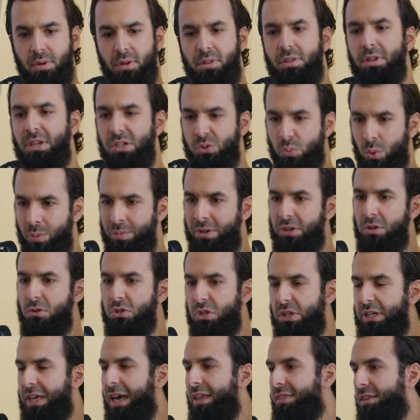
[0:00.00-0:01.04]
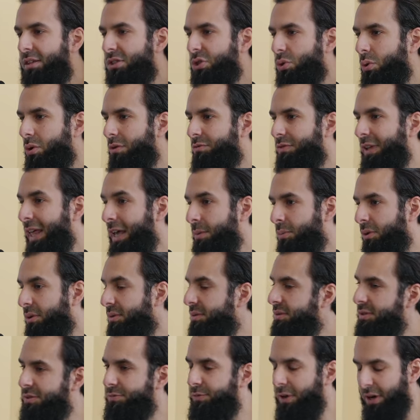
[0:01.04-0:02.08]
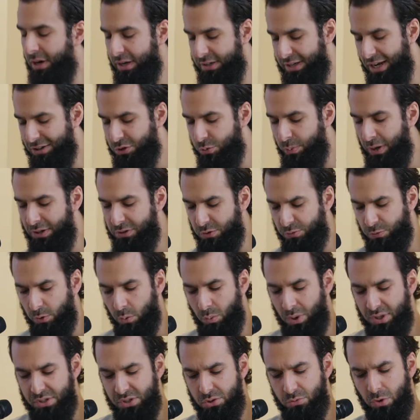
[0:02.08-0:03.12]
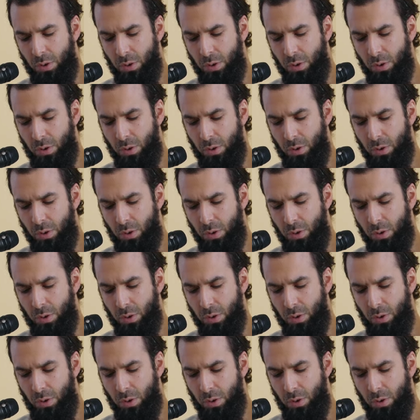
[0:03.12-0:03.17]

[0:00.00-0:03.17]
These women usually get this sort of label. It's very detrimental for one's